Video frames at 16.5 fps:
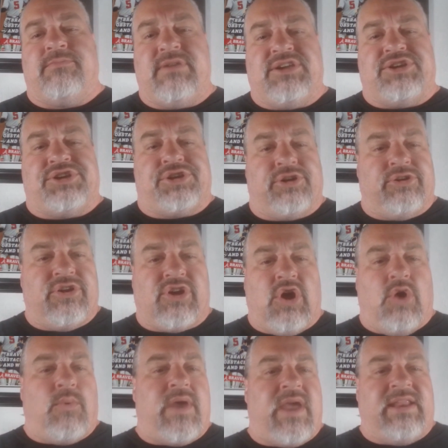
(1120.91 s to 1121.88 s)
be sure to
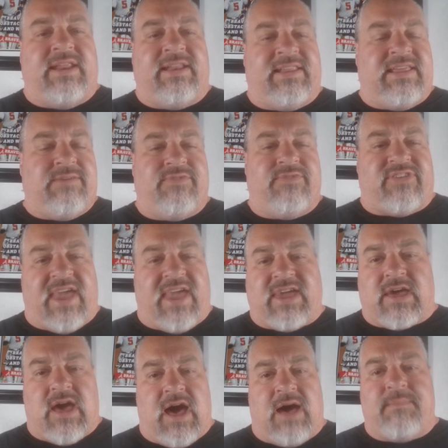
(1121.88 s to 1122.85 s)
go in and leave us a
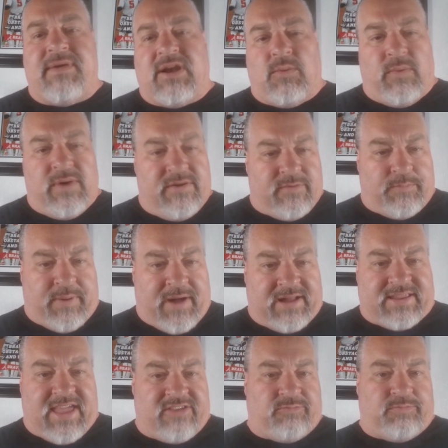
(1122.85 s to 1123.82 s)
comment on whatever
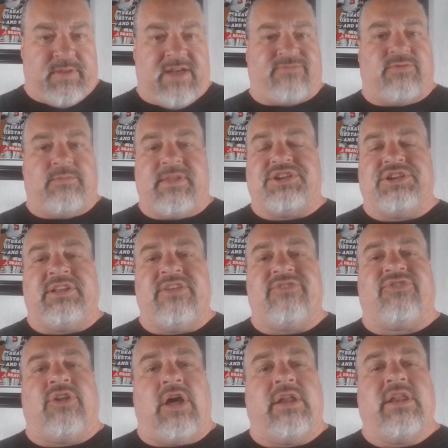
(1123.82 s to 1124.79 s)
podcast platform that you
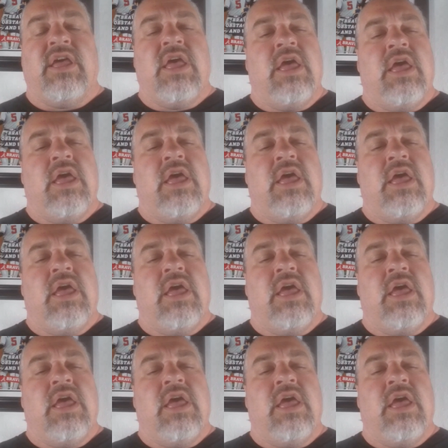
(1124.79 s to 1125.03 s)
listen on,